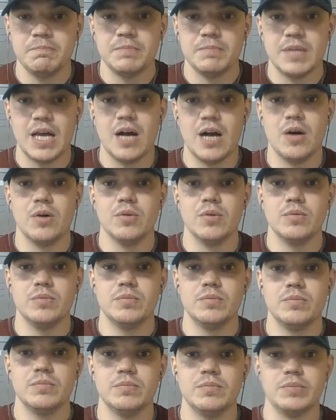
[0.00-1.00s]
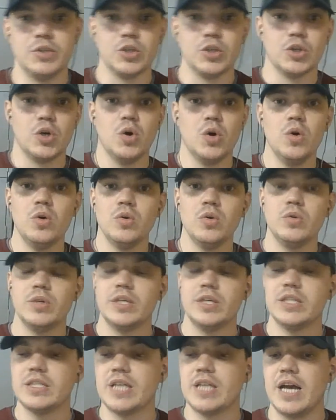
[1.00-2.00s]
Now, your goal
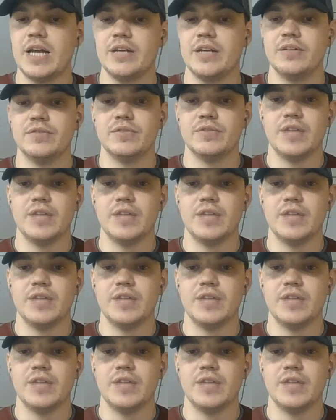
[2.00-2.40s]
is kind of